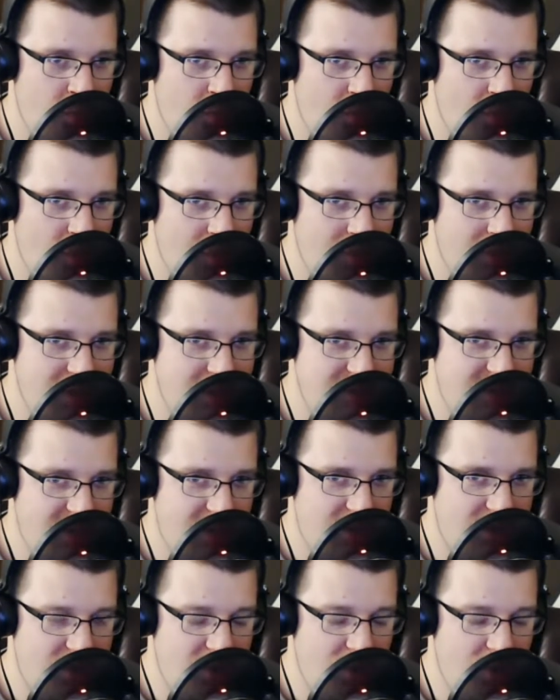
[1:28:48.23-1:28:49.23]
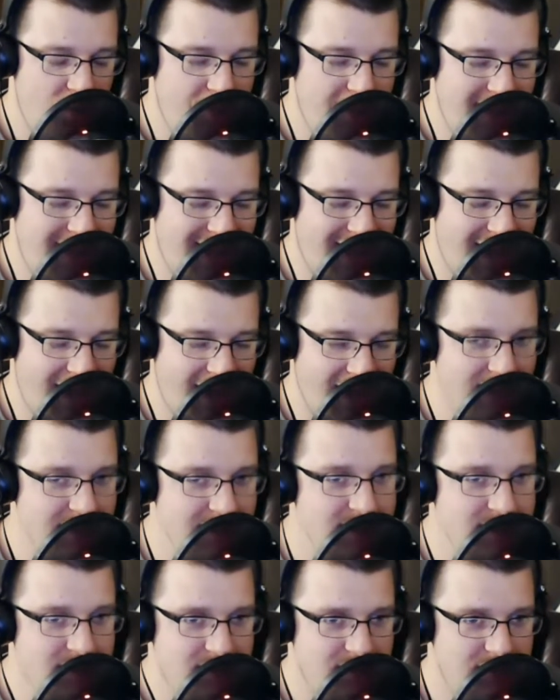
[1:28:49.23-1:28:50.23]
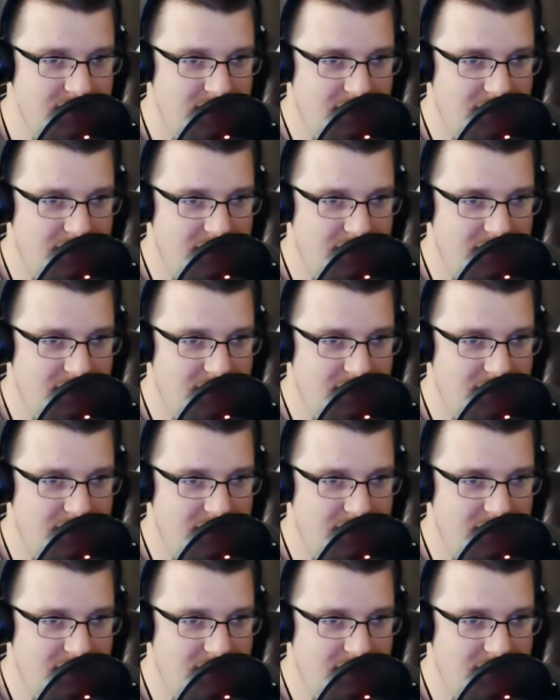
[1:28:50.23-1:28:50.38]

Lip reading: I'm gonna say no. They can't.